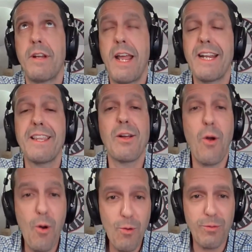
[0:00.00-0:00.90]

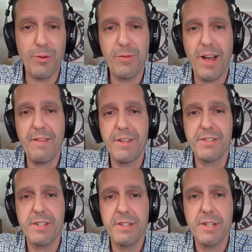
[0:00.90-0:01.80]
anything over five
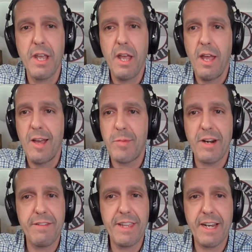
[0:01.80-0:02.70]
inches,
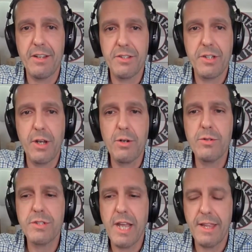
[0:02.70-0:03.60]
but everything else
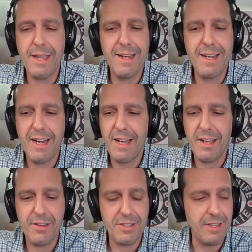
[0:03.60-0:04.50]
goes. And then
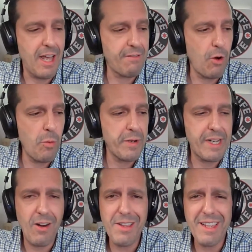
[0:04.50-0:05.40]
uh, there's a lot of
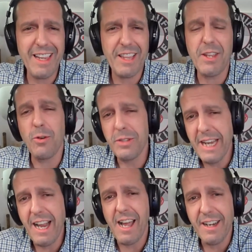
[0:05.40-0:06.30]
open carry. Like the
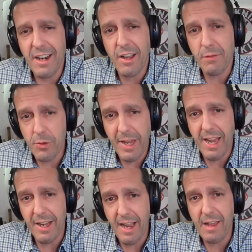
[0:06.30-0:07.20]
only kind of knife you
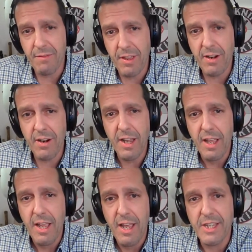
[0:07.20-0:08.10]
can't have there
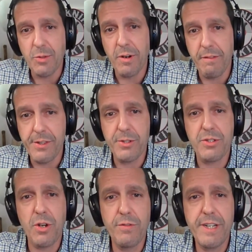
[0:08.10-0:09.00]
is one of
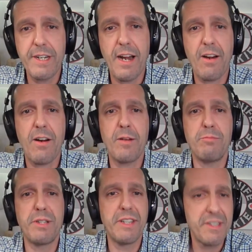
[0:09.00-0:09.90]
those Soviet era
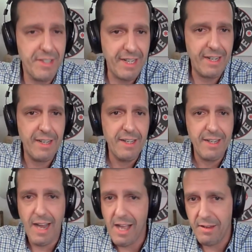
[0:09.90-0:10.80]
ballistic
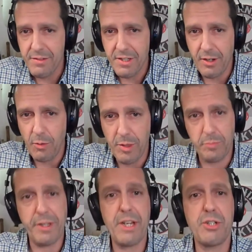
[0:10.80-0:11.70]
knives, you know, where
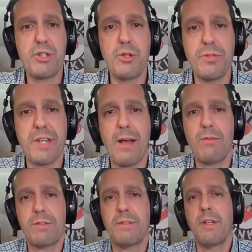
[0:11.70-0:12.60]
the blade shoots out